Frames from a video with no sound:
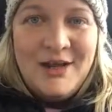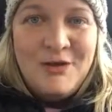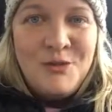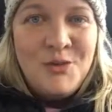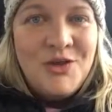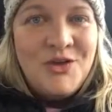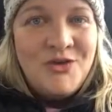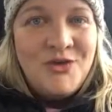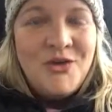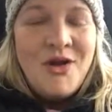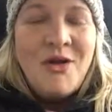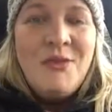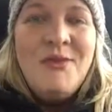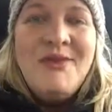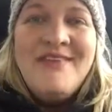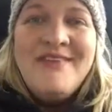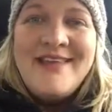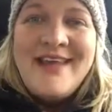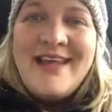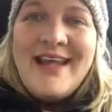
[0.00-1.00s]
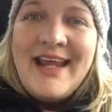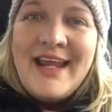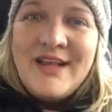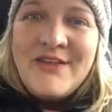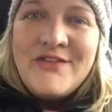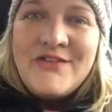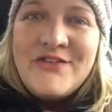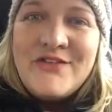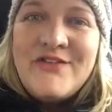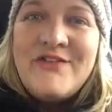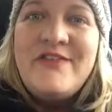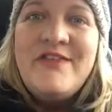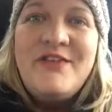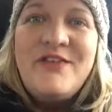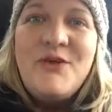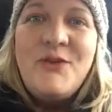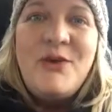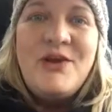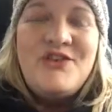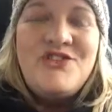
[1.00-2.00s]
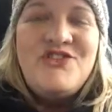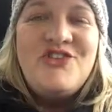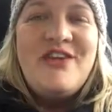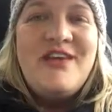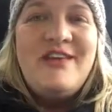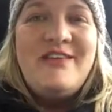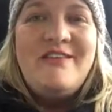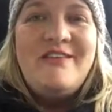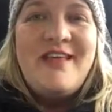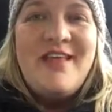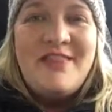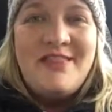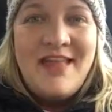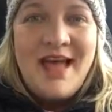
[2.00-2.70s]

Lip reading: and we don't always get answers to the questions